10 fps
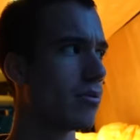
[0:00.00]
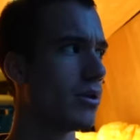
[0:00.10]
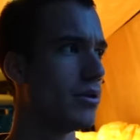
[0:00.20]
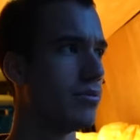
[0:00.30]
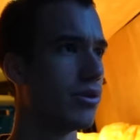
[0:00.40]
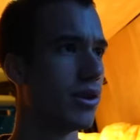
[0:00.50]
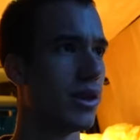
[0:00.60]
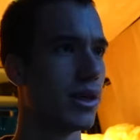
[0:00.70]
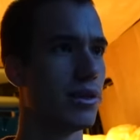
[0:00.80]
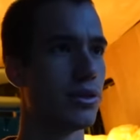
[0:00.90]
been
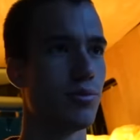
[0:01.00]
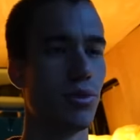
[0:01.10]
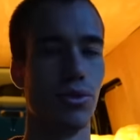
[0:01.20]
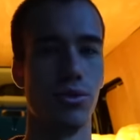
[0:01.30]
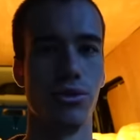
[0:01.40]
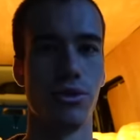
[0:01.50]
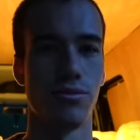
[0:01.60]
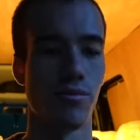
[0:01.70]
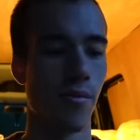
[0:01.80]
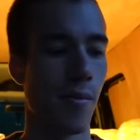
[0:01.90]
breathing in spores.
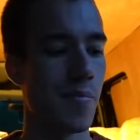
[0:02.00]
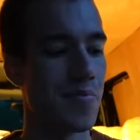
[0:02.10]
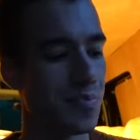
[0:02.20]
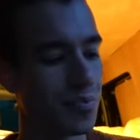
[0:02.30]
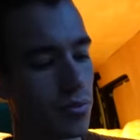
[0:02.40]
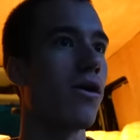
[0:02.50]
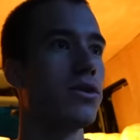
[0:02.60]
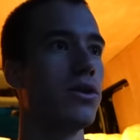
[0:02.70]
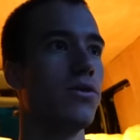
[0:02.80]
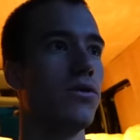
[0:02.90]
I
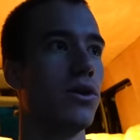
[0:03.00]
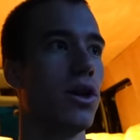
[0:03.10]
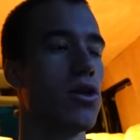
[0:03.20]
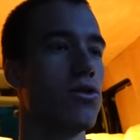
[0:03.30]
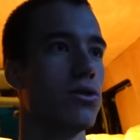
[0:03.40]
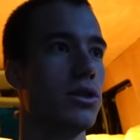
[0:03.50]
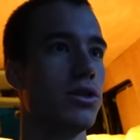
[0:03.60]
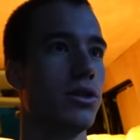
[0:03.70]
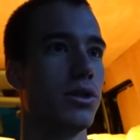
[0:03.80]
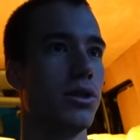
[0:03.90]
still feel hungry,
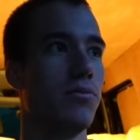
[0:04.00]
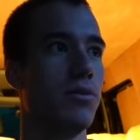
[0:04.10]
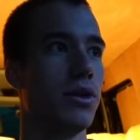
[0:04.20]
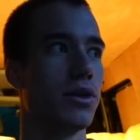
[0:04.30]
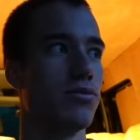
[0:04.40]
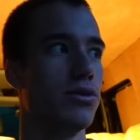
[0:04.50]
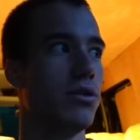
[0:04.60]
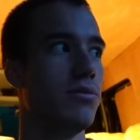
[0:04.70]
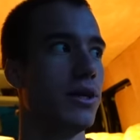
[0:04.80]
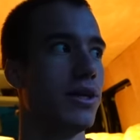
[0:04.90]
so it can't be like a
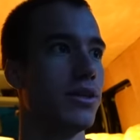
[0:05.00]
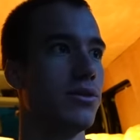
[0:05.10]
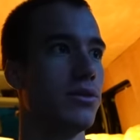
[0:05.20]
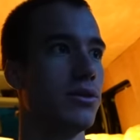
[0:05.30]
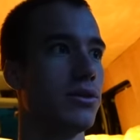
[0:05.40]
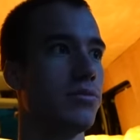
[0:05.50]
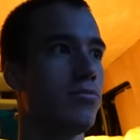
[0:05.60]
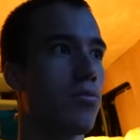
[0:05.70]
really bad illness.